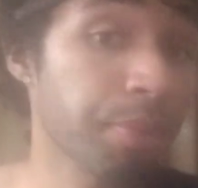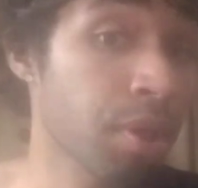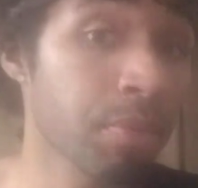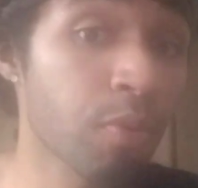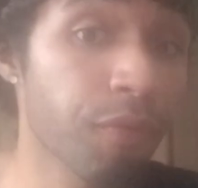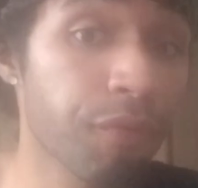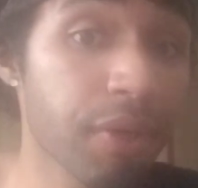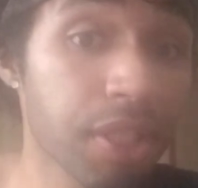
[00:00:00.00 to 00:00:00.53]

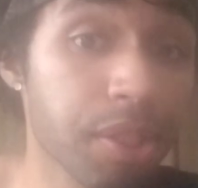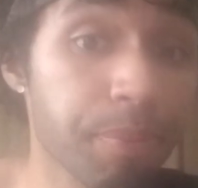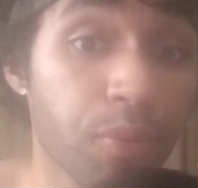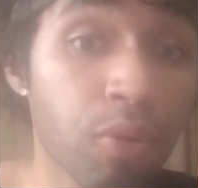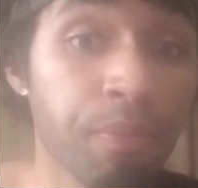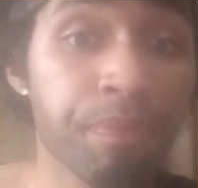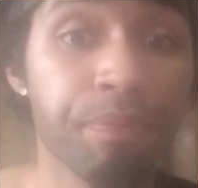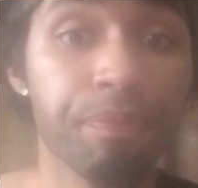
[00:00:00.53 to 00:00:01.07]
More
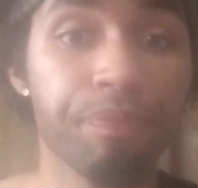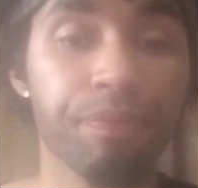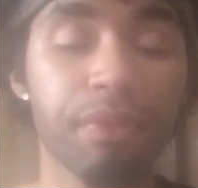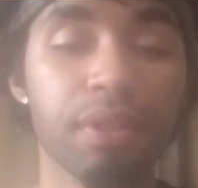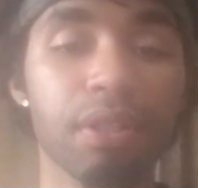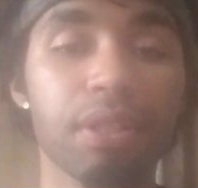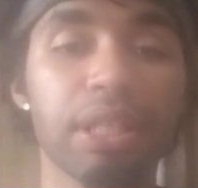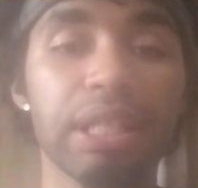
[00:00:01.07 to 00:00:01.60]
flexible
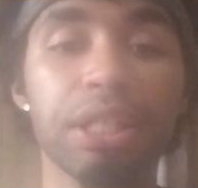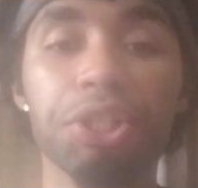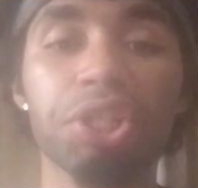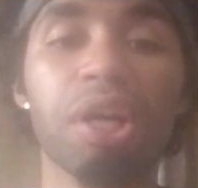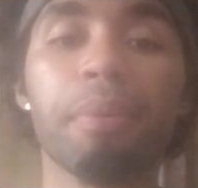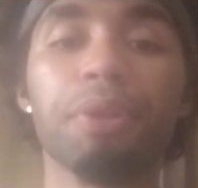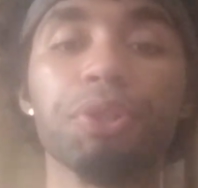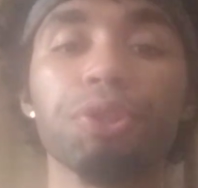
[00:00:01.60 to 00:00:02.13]
each
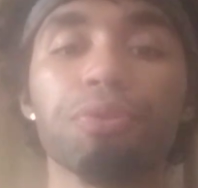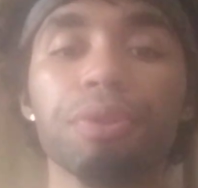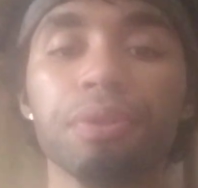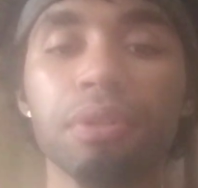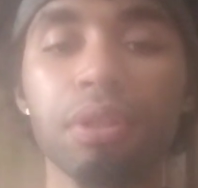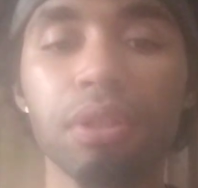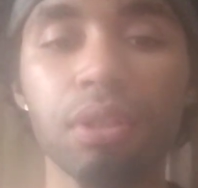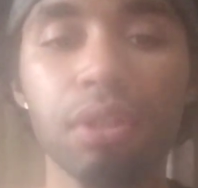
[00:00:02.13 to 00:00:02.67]
time I do
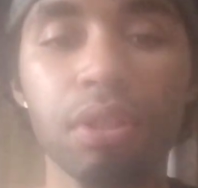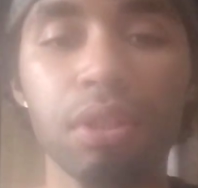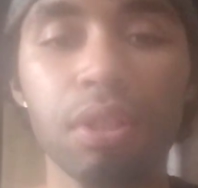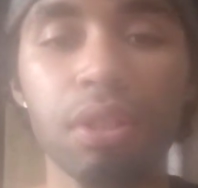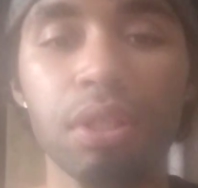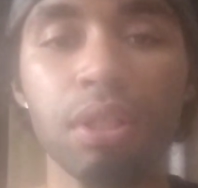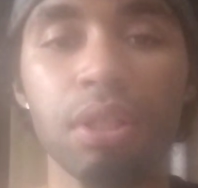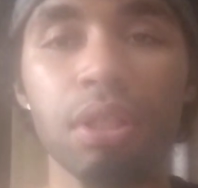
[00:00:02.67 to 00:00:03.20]
it.
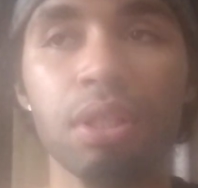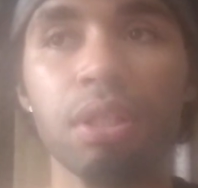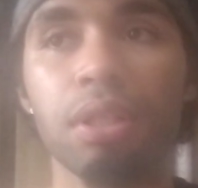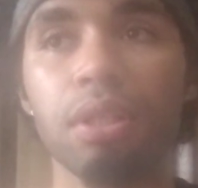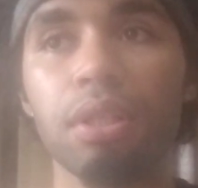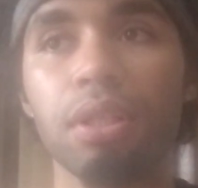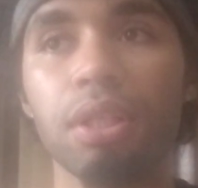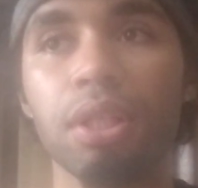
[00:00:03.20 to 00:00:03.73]

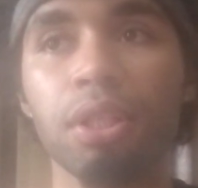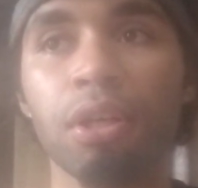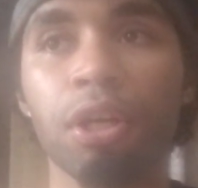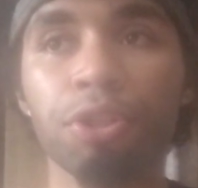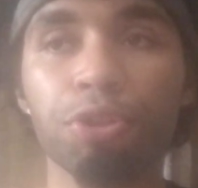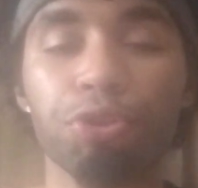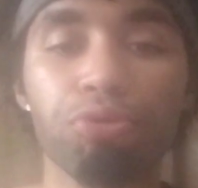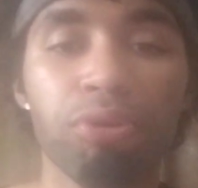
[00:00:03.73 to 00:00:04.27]
And
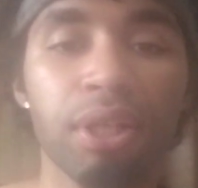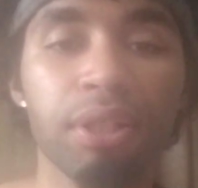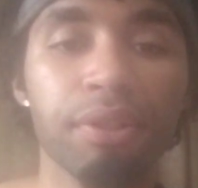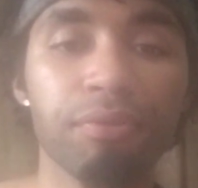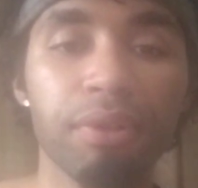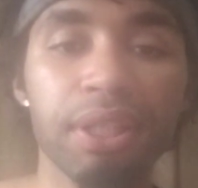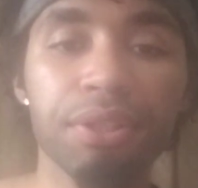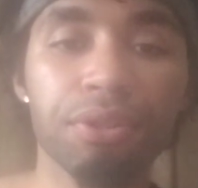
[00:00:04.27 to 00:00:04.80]
also training
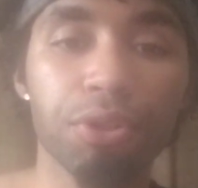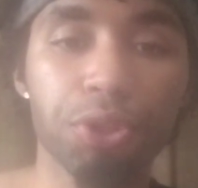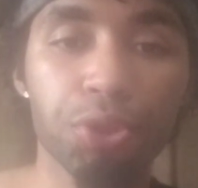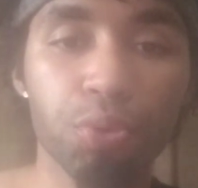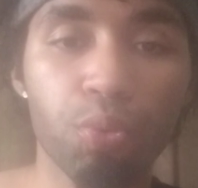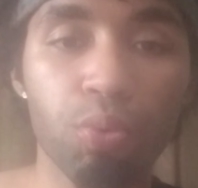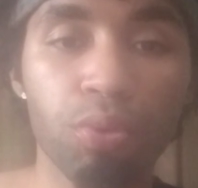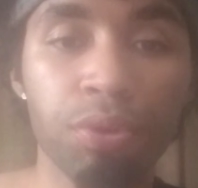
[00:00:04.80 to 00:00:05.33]
the ways of the
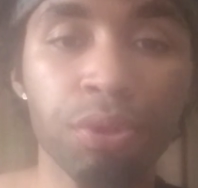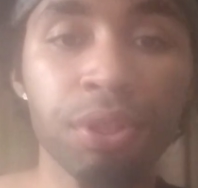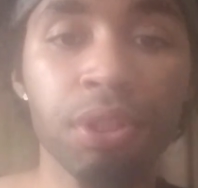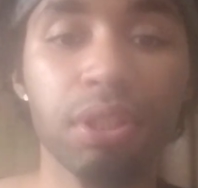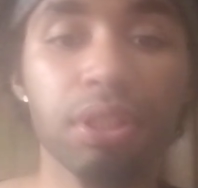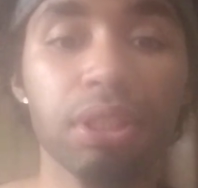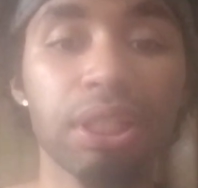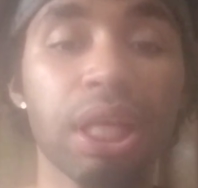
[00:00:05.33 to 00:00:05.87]
sword,
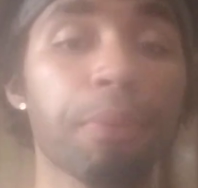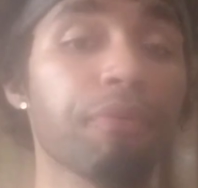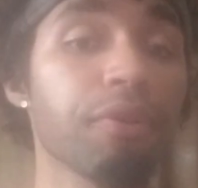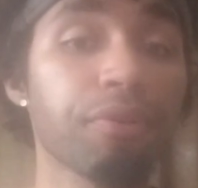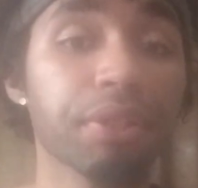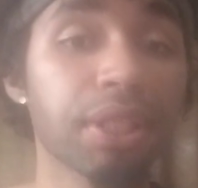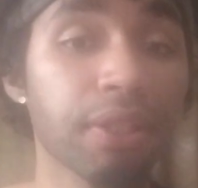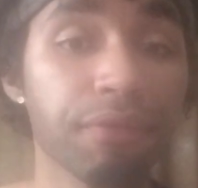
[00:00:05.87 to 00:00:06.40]
and I'm
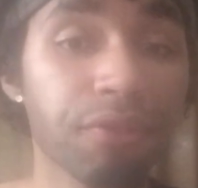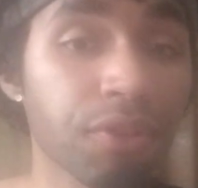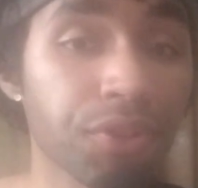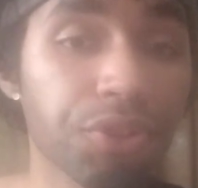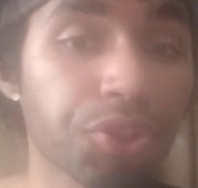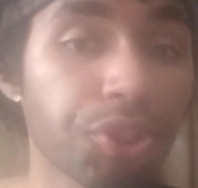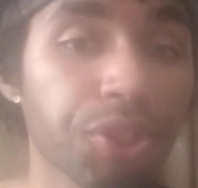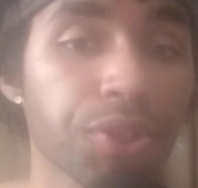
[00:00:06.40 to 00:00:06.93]
very gifted
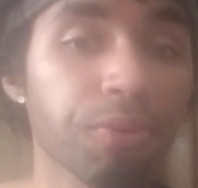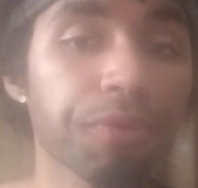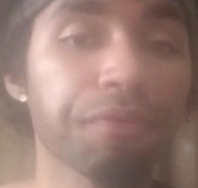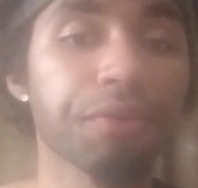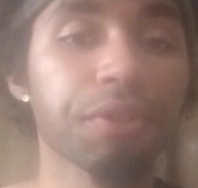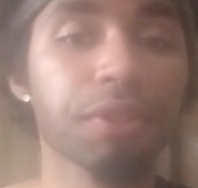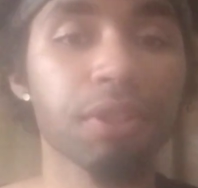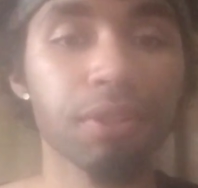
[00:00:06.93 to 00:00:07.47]
and skilled
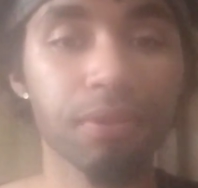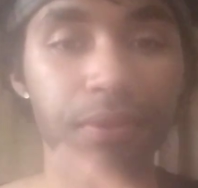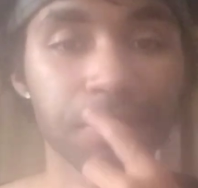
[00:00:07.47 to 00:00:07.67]
with it.